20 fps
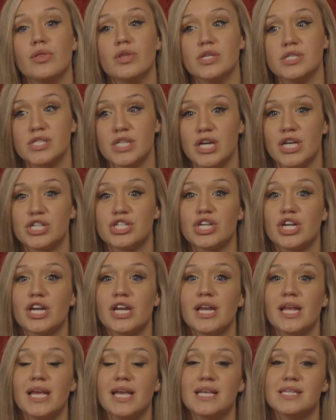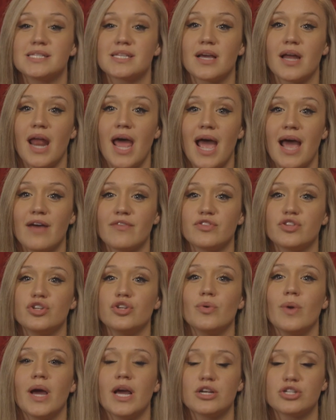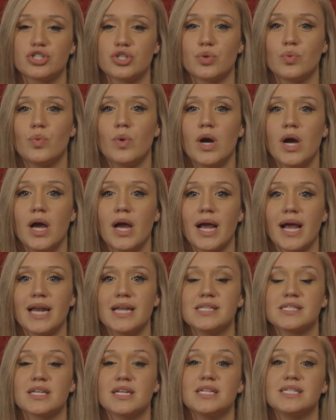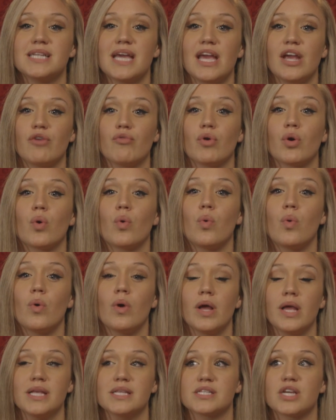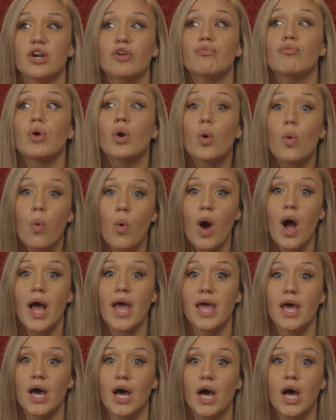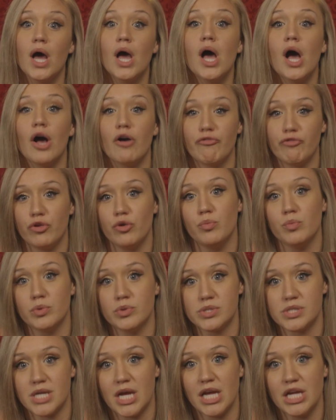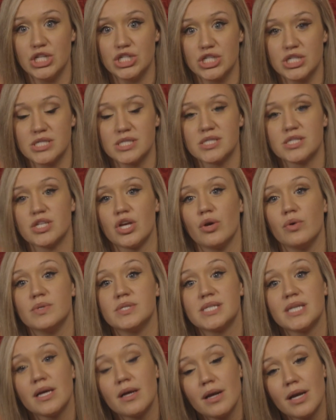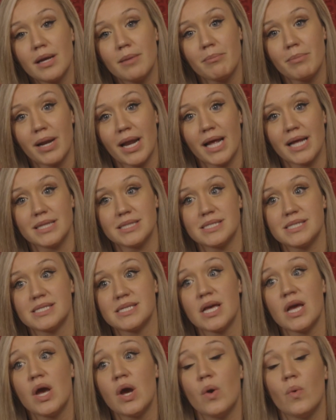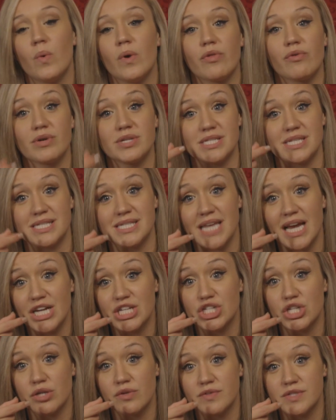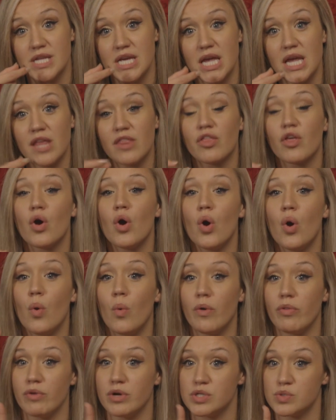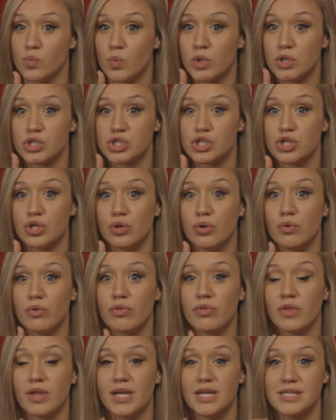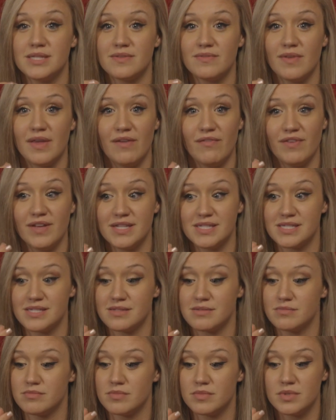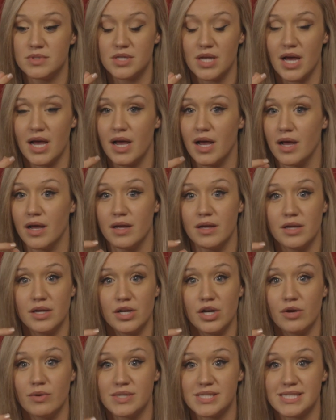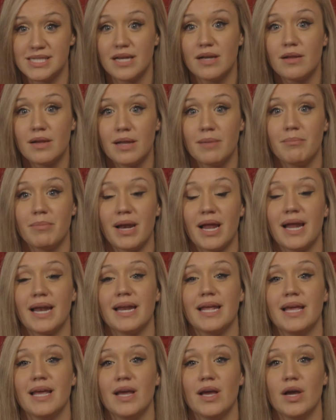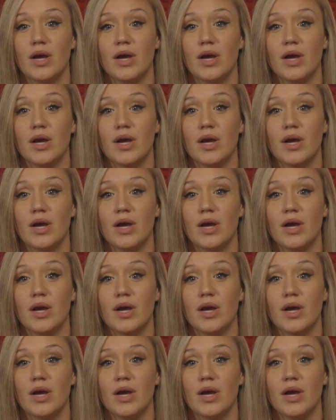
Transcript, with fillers: the surgeon is going to have to do extra work and it's going to take it's going to require a few more stages. So single implants, whether it's a section of teeth, whether it's one tooth, it, if it's uh, you know a single implant,